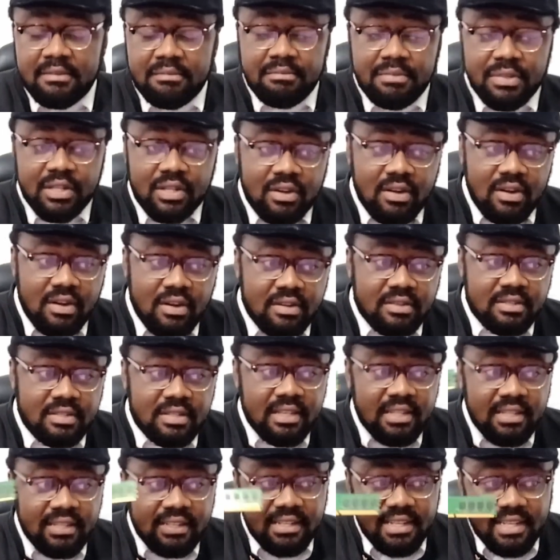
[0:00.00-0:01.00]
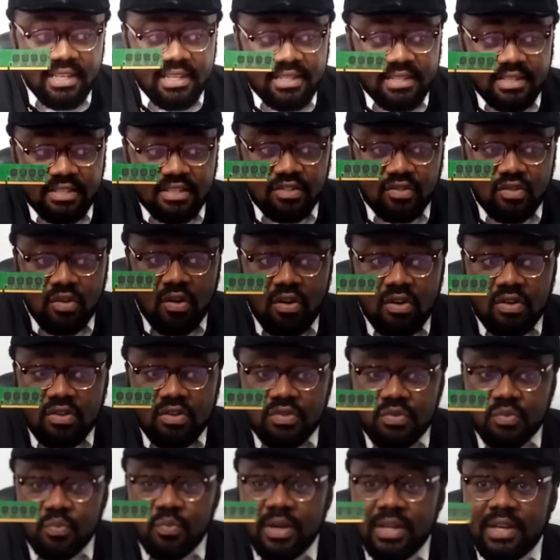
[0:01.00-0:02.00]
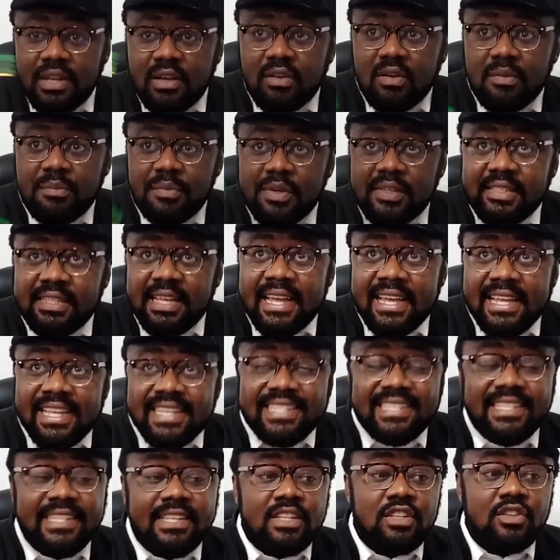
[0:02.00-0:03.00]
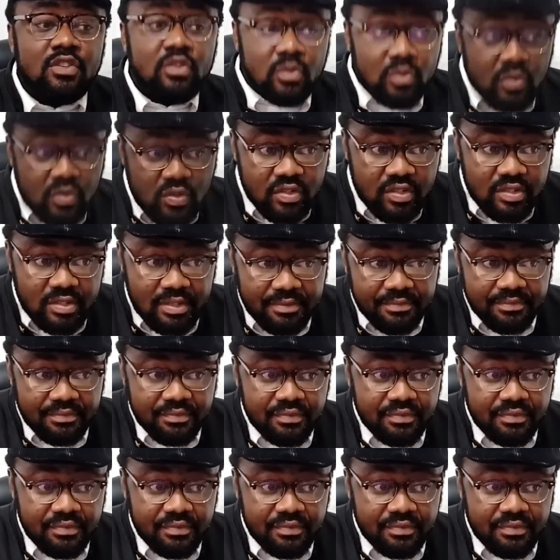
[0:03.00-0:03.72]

because this stores when the computer is in use.